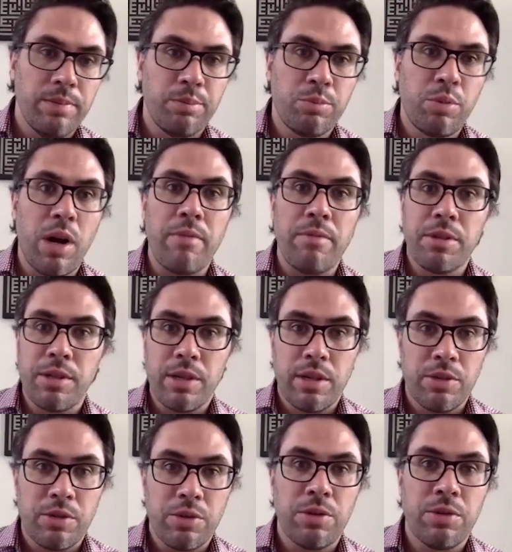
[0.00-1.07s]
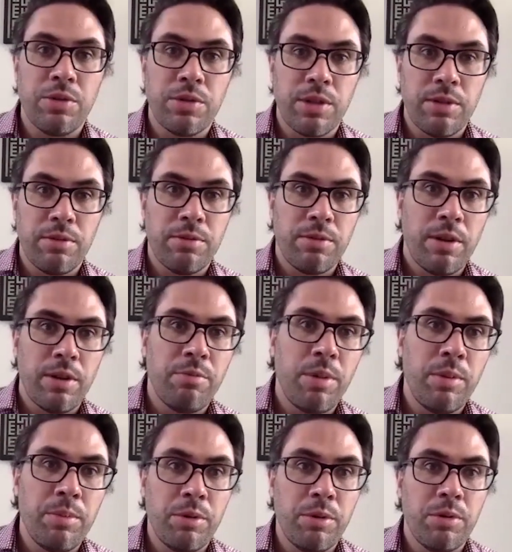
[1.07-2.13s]
privacy concerns of
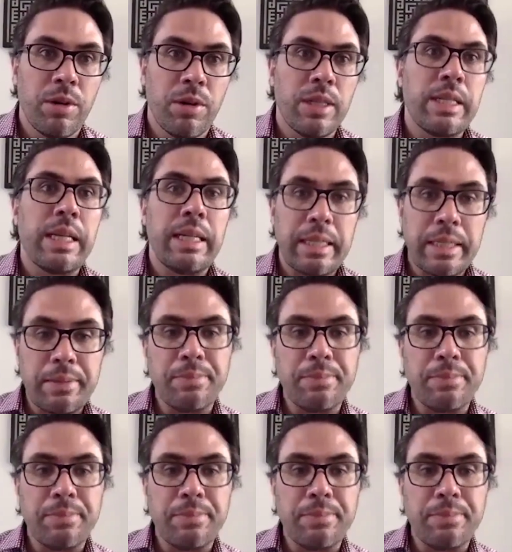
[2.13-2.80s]
people who are attending.